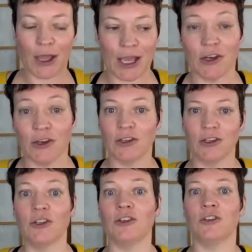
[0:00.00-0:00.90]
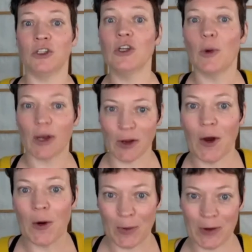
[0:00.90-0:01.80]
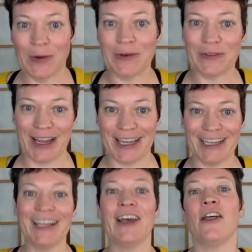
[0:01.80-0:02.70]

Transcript: in do and go mode right